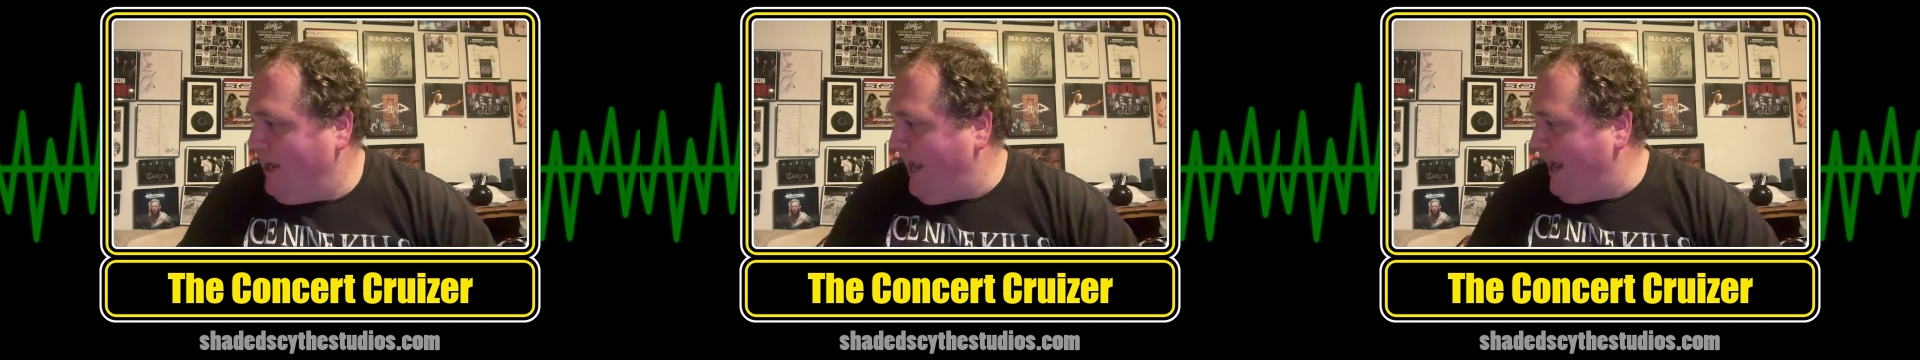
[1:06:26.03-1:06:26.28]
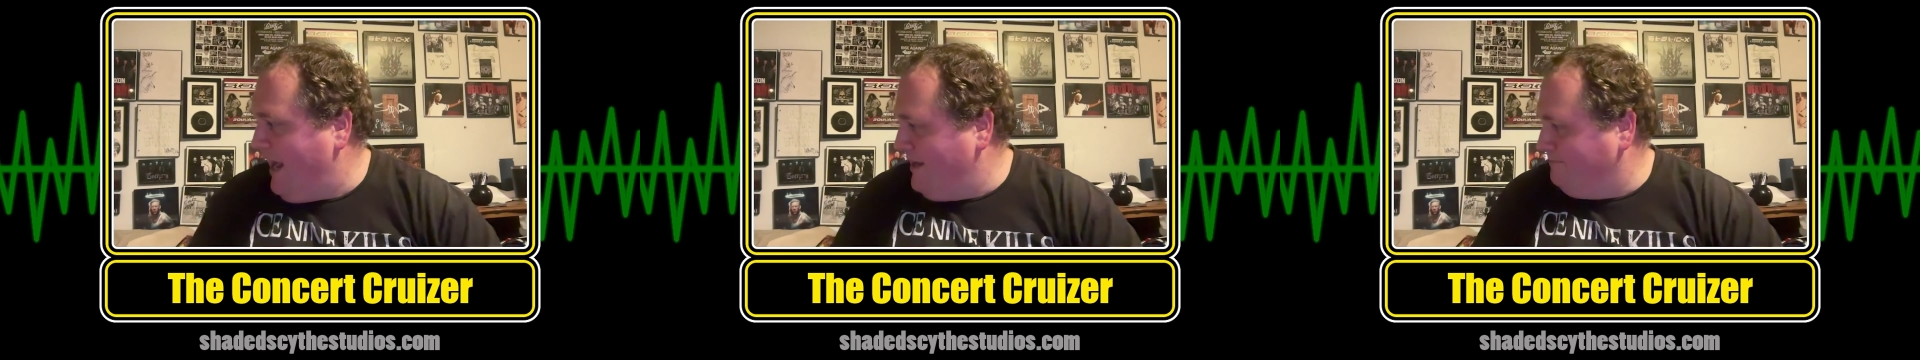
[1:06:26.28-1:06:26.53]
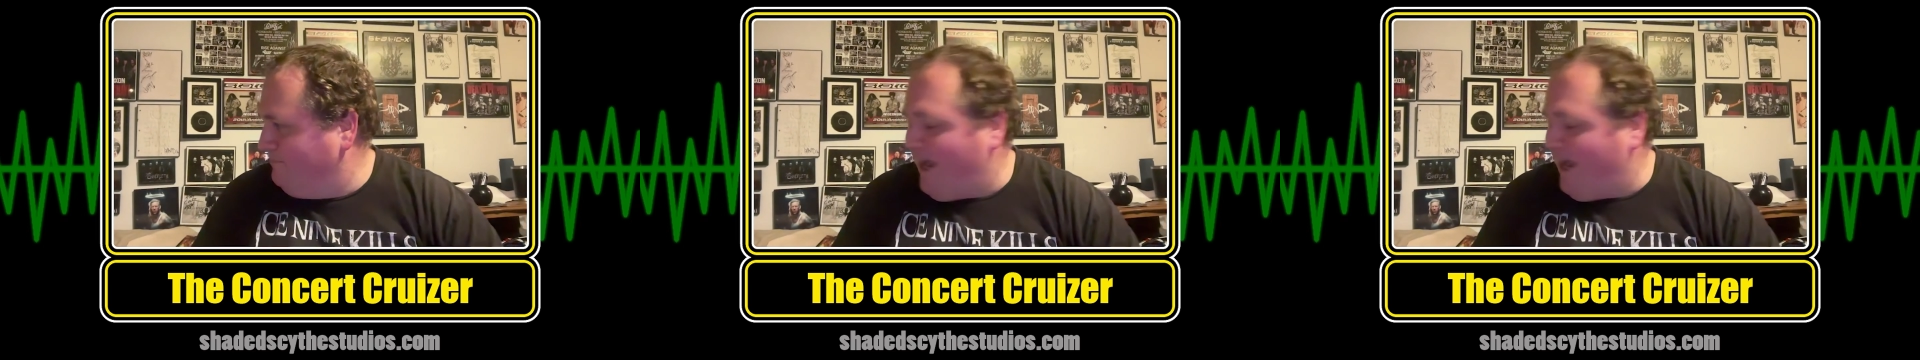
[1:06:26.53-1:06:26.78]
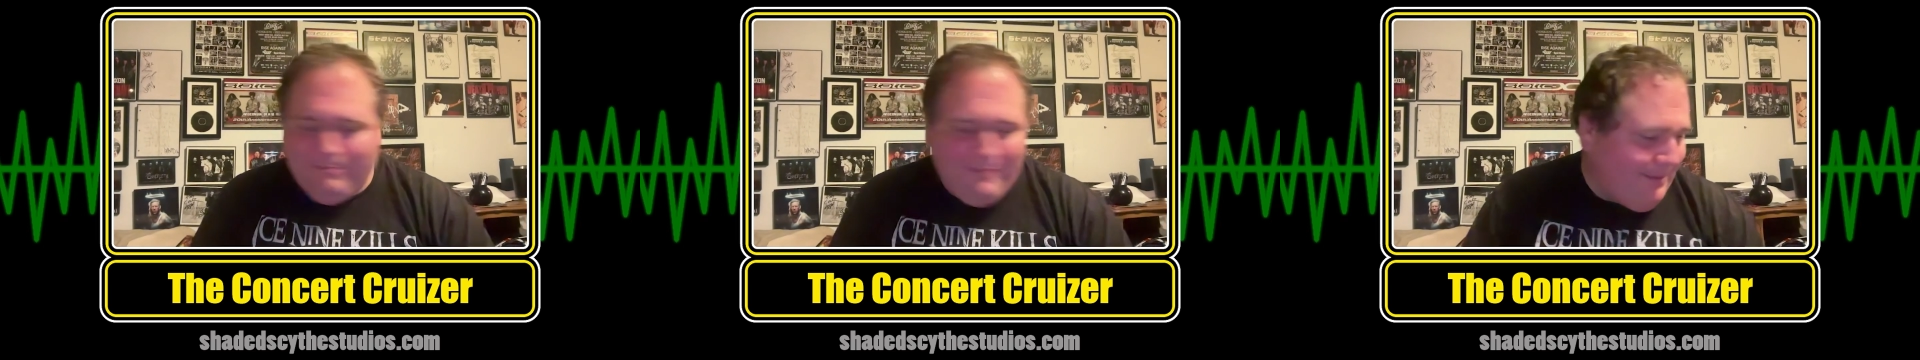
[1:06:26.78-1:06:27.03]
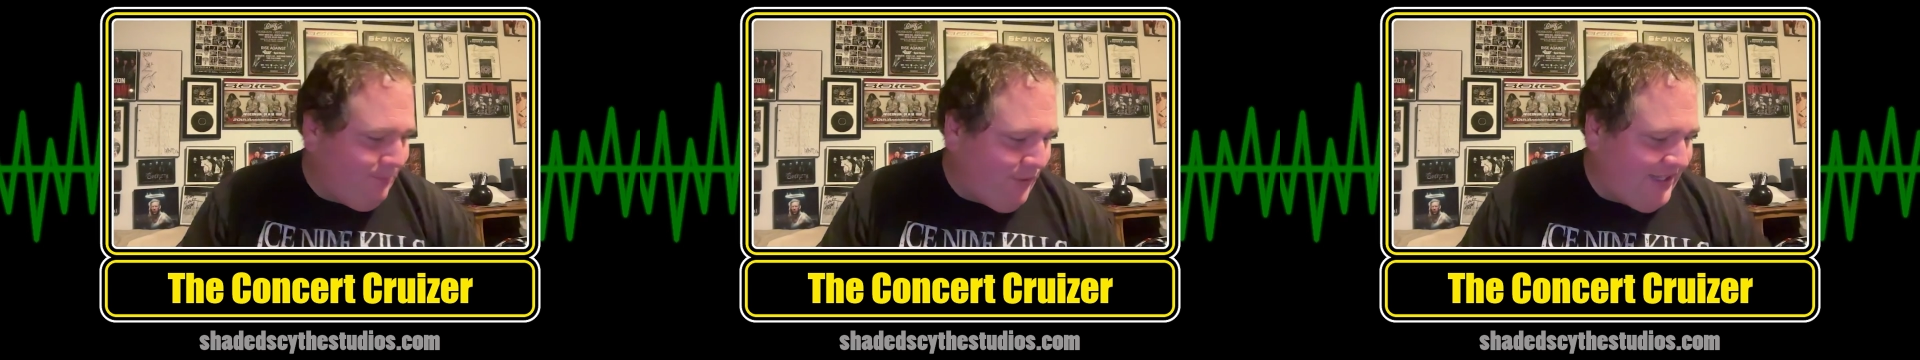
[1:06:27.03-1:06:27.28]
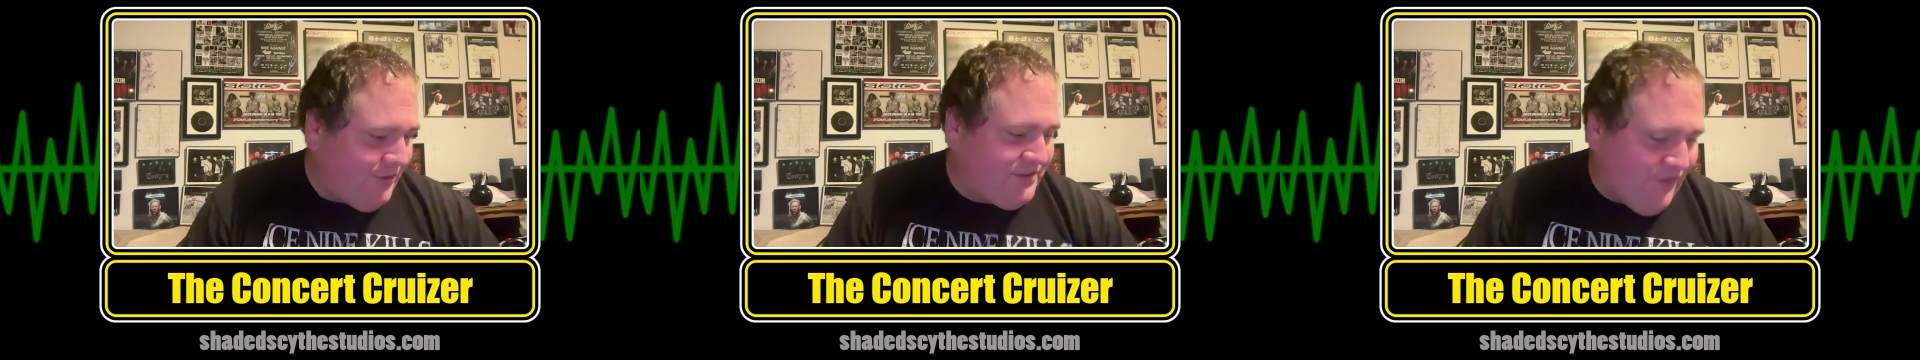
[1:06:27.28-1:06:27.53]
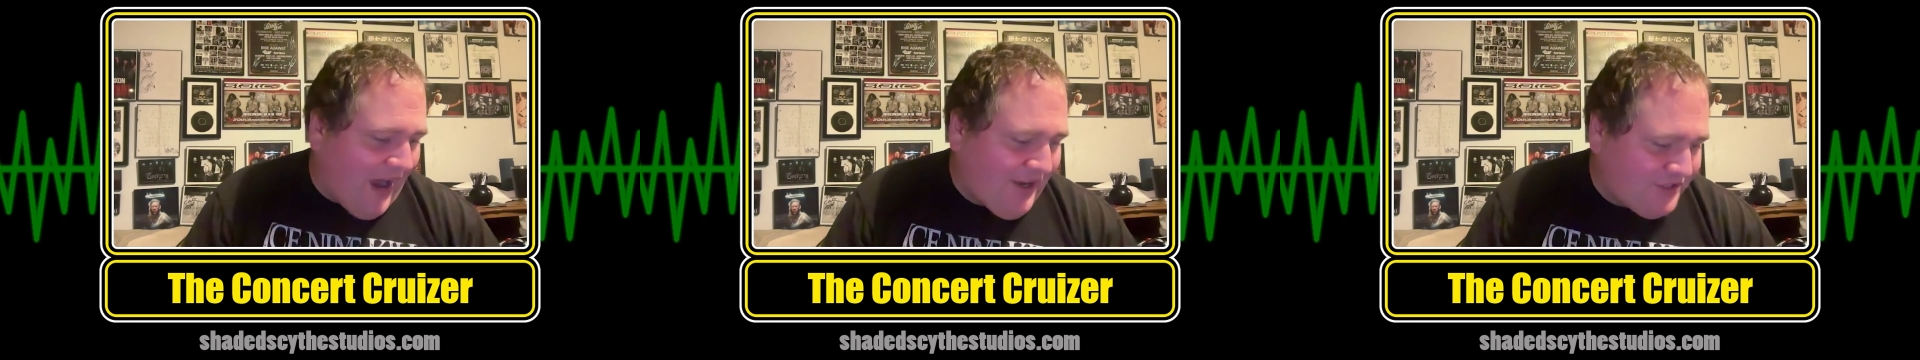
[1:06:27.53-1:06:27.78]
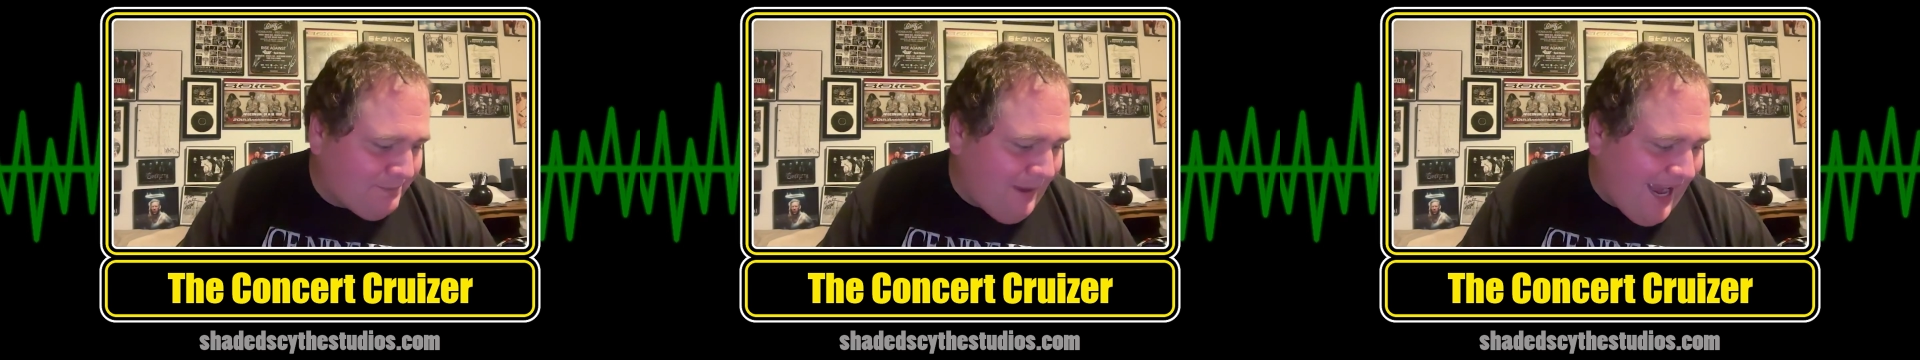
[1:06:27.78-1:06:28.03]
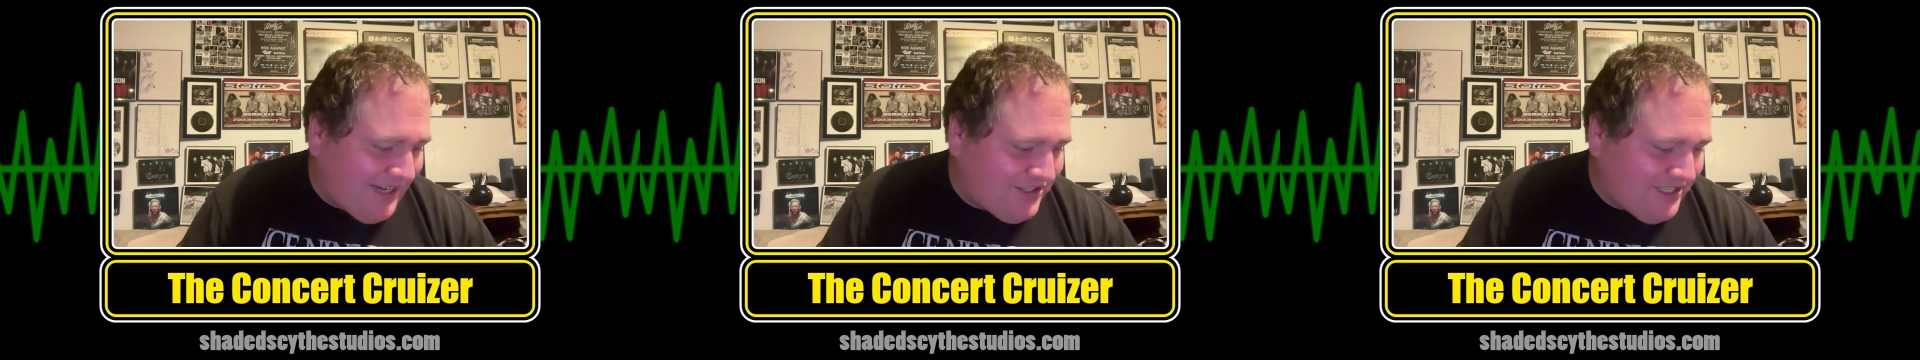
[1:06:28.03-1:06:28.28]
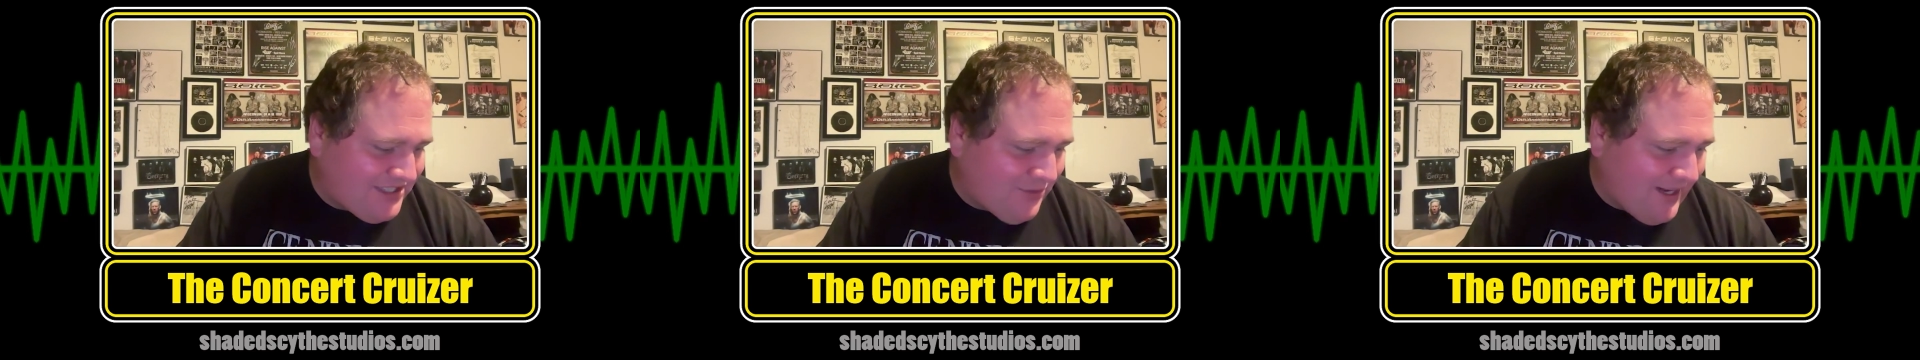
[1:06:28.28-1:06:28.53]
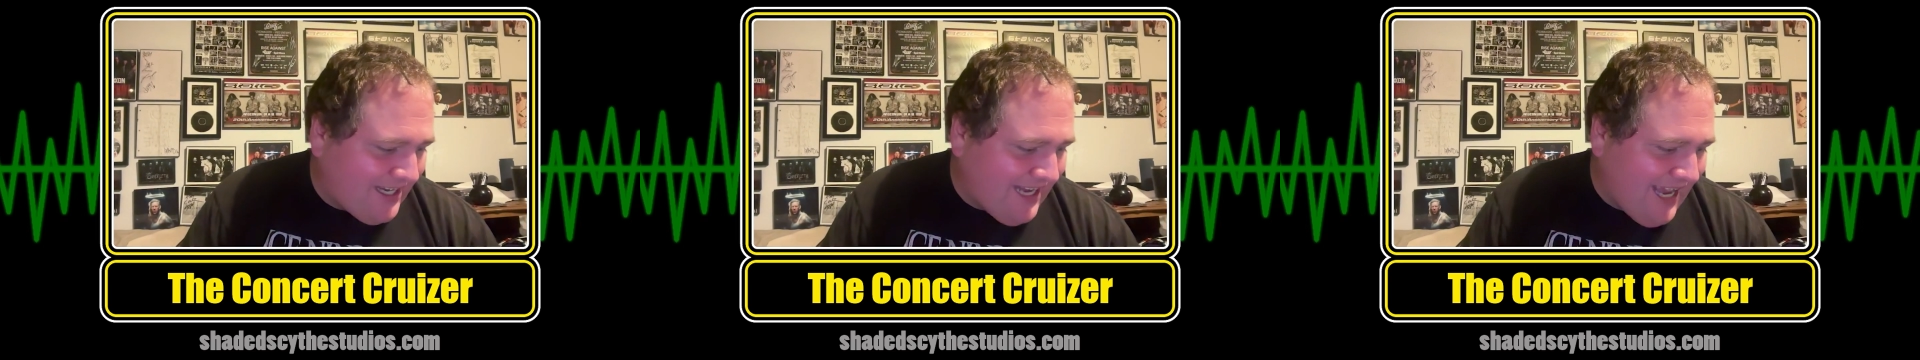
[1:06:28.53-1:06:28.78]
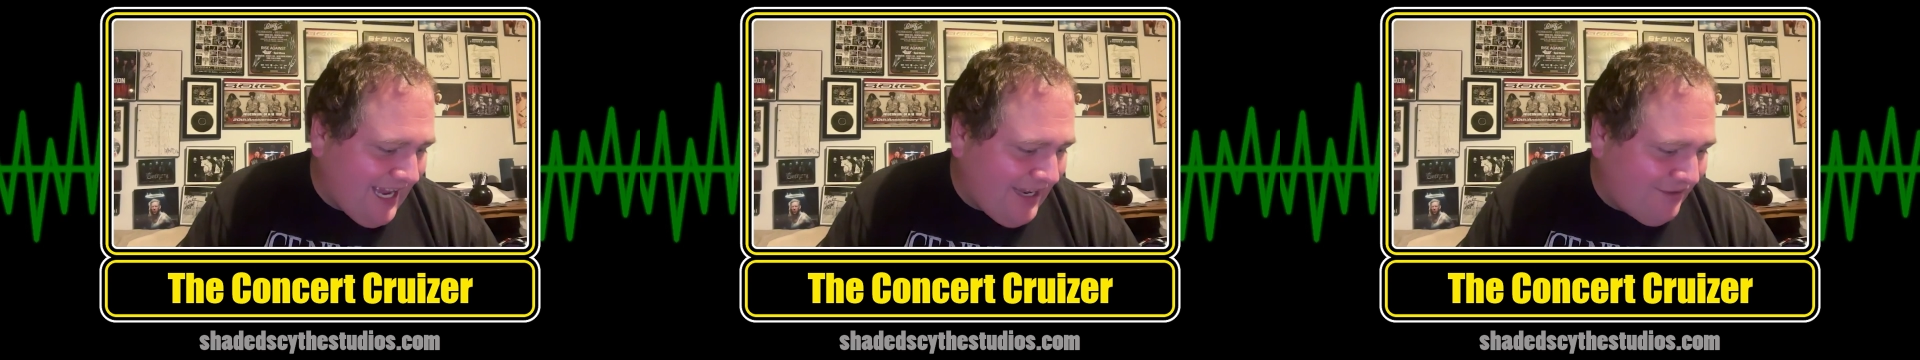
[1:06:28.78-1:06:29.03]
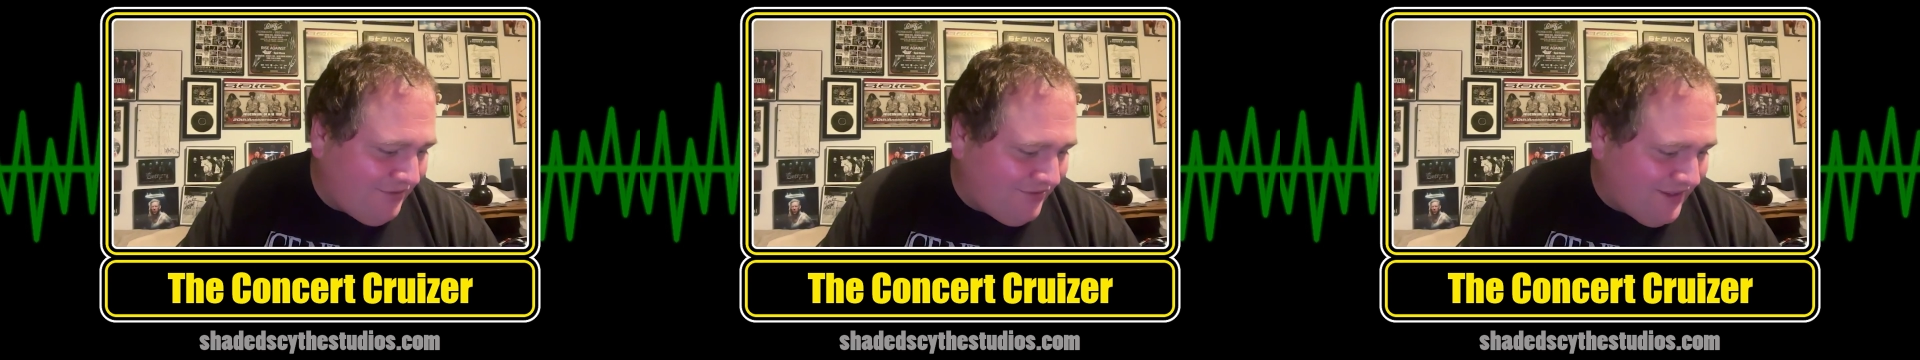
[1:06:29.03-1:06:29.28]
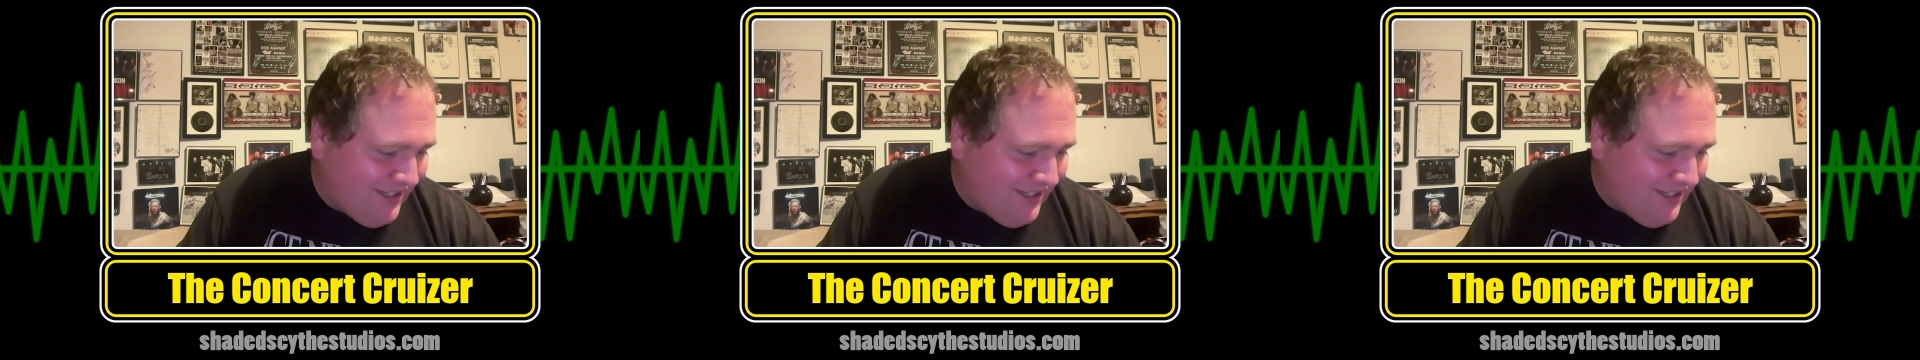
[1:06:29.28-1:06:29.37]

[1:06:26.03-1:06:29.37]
and I might bring those vinyls back just so I can have